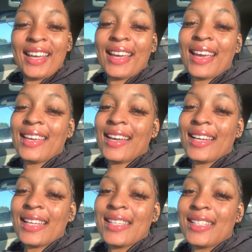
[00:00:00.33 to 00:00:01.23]
Hey y'all,
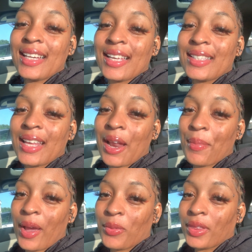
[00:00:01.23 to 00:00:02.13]
it's Jess and I'm
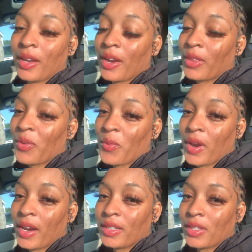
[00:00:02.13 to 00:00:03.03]
back with another
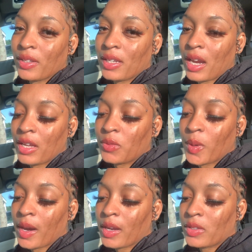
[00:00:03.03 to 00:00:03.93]
word. So today's
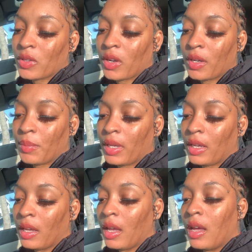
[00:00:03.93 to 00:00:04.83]
word is going to
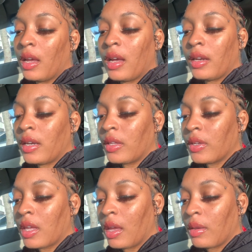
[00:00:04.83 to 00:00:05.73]
be another
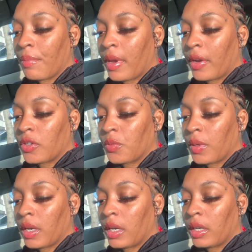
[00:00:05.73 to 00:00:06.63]
kingdom marriage
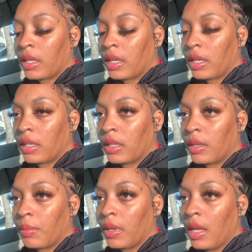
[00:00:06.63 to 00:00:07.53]
word.
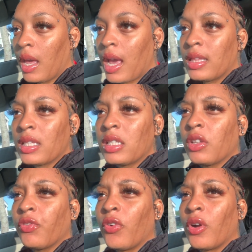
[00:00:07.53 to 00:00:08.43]
Um, and this
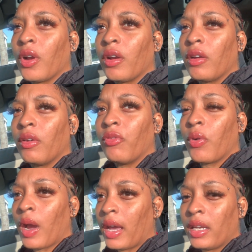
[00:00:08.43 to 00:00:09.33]
is for a
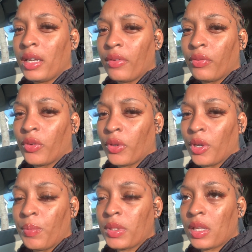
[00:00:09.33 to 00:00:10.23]
variety of
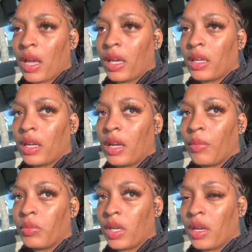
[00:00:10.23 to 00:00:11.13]
groups like
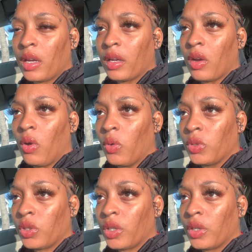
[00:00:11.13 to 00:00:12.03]
um, young,
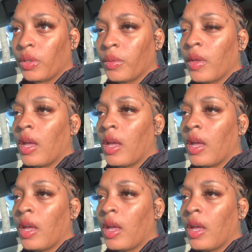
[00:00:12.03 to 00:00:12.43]
older,